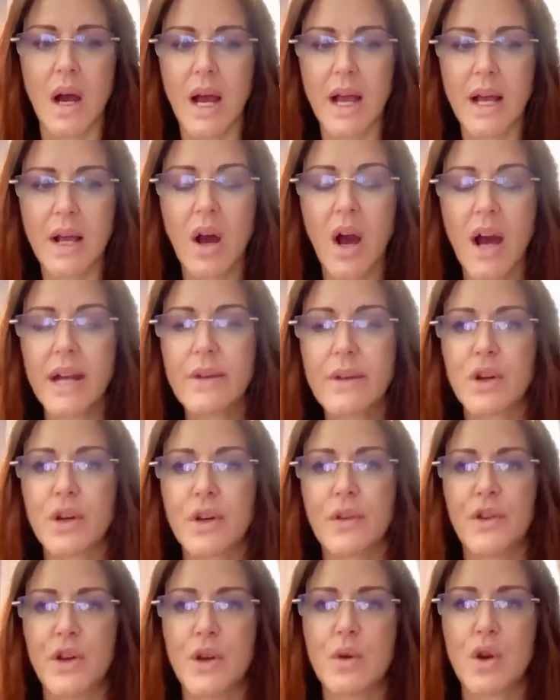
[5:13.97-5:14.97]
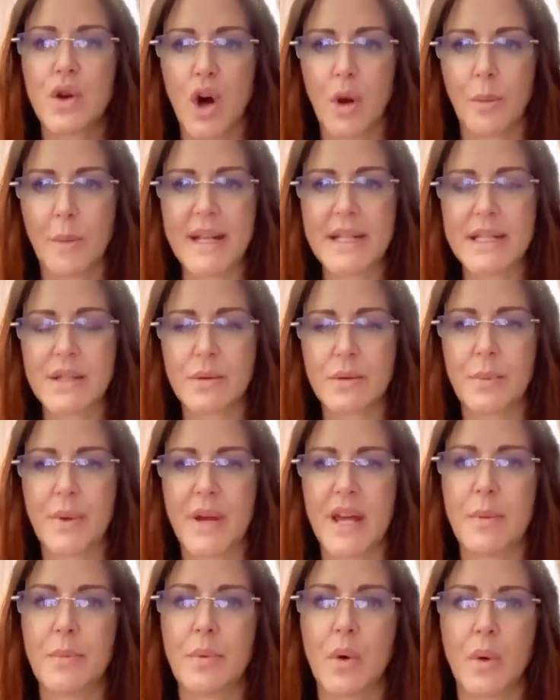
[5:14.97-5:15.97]
kind of got a few comments from
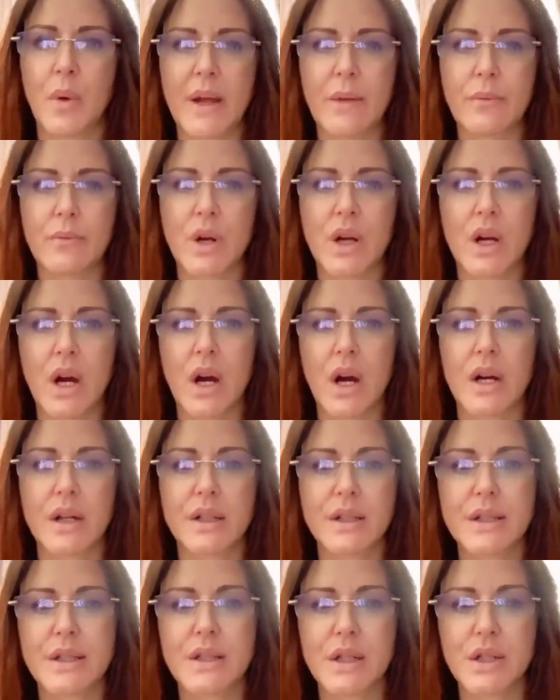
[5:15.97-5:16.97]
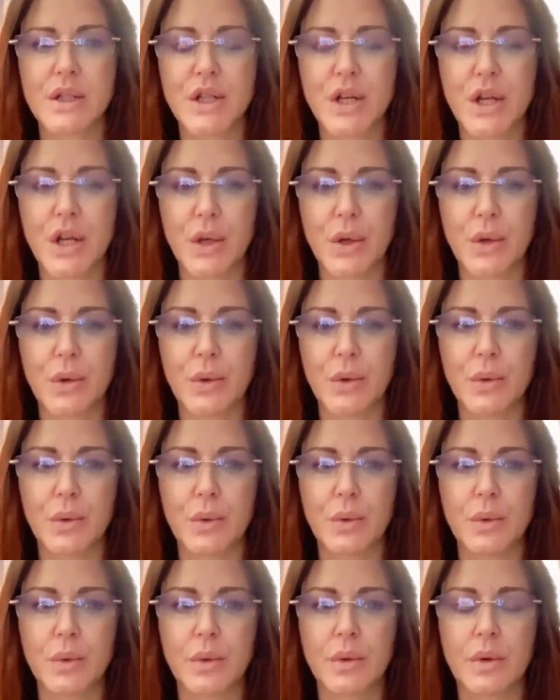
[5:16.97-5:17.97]
people in regards
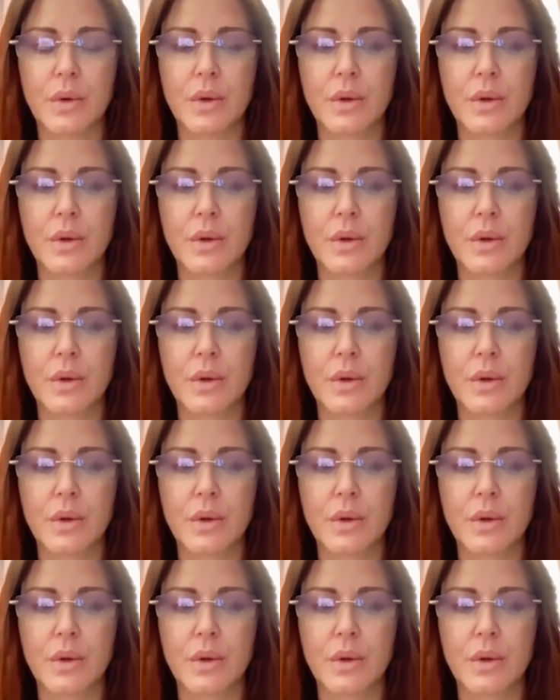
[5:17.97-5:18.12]
to